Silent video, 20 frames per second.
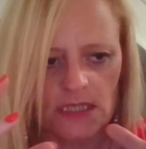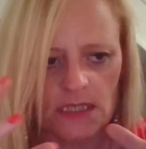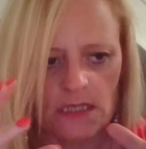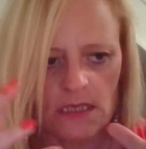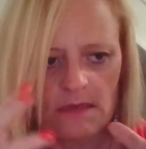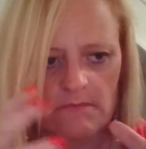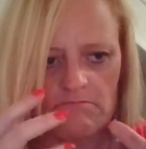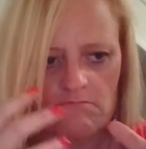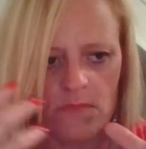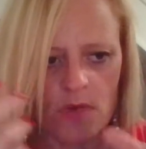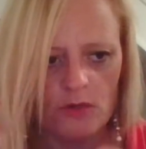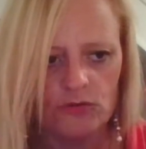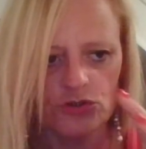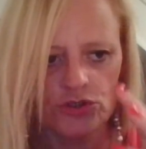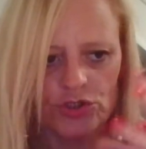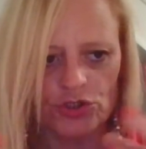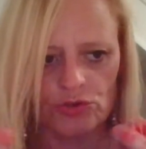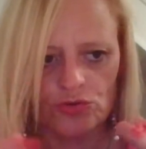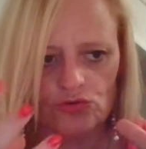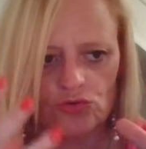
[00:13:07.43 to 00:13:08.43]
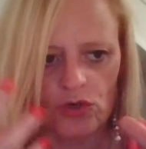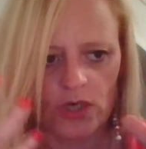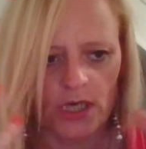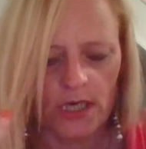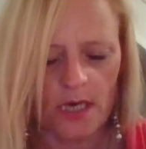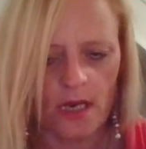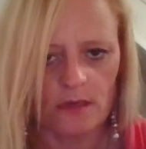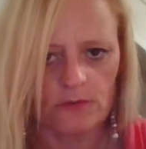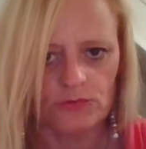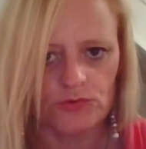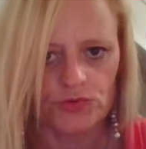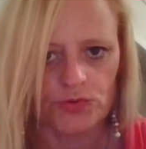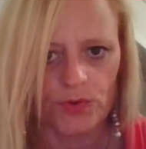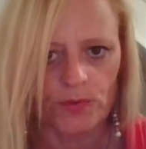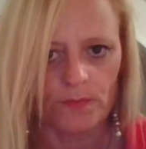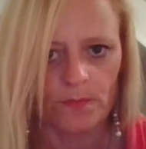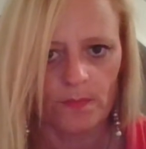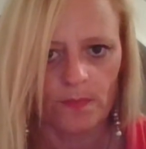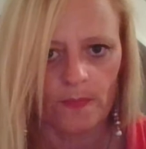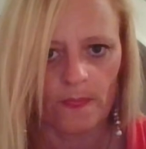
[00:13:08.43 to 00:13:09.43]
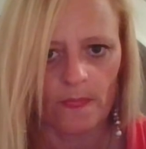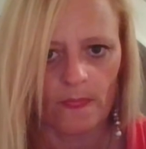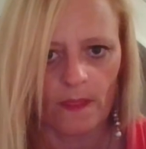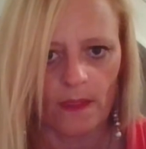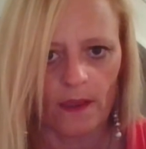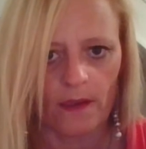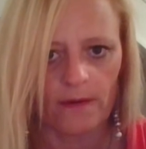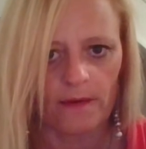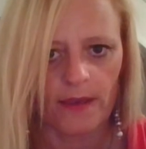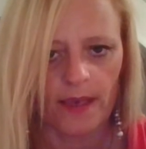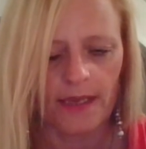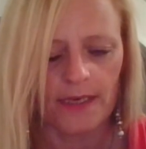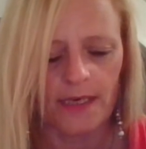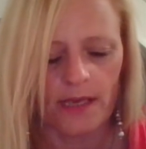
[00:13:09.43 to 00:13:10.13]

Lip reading: emotional conundrum, okay?